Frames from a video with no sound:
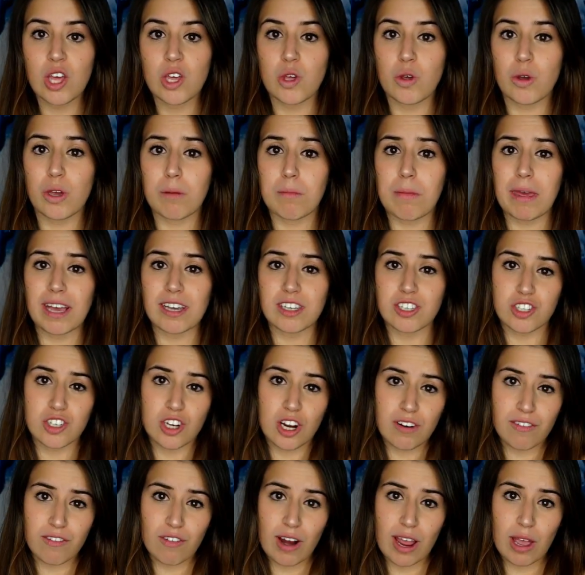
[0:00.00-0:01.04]
you can make a
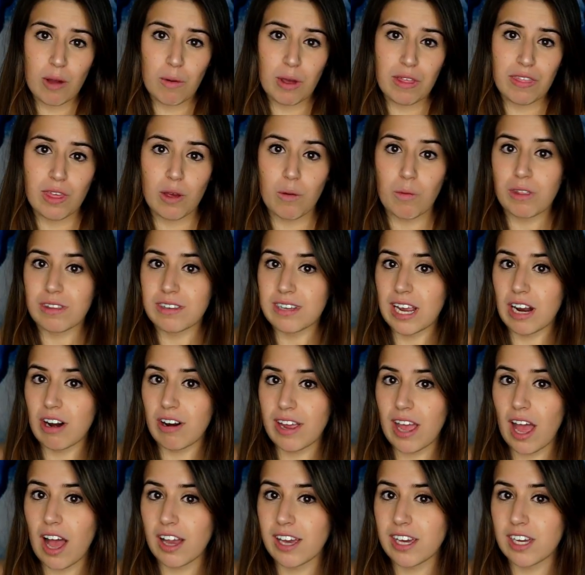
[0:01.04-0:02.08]
stir fry with it with
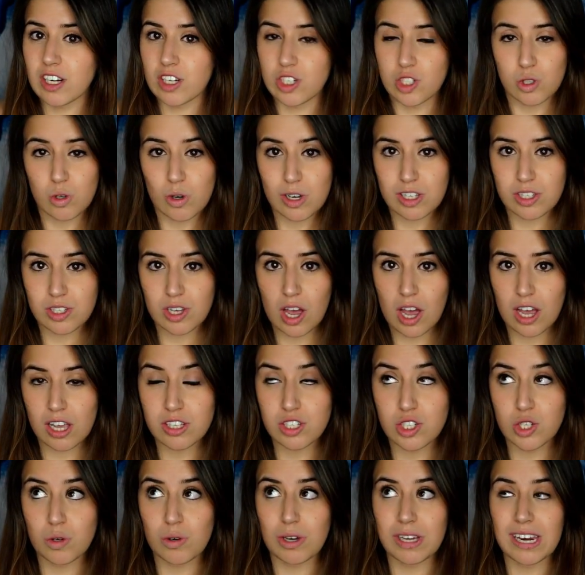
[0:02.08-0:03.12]
teriyaki or soy
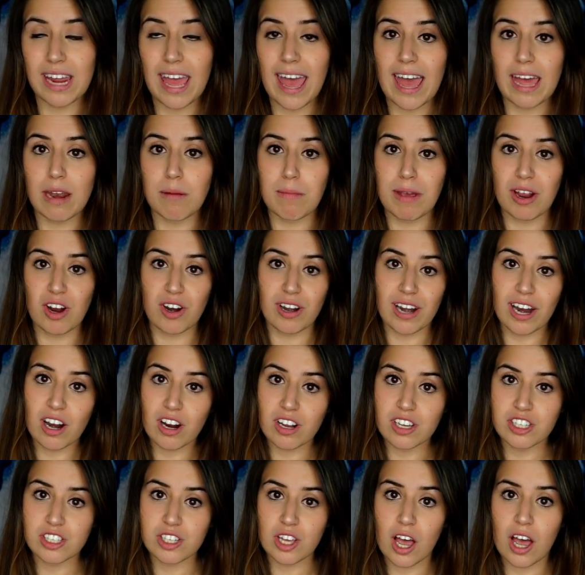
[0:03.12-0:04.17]
sauce you can add
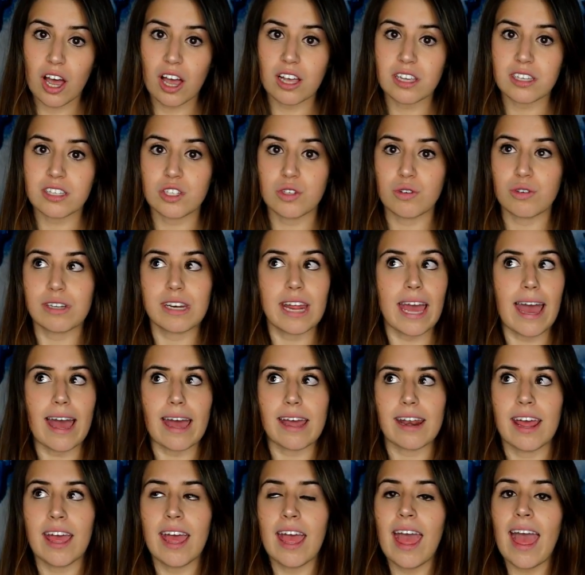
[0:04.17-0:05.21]
marinara sauce you can
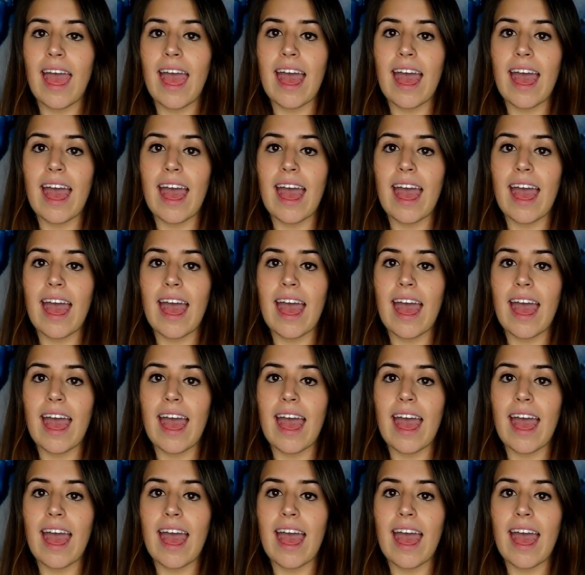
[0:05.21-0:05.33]
add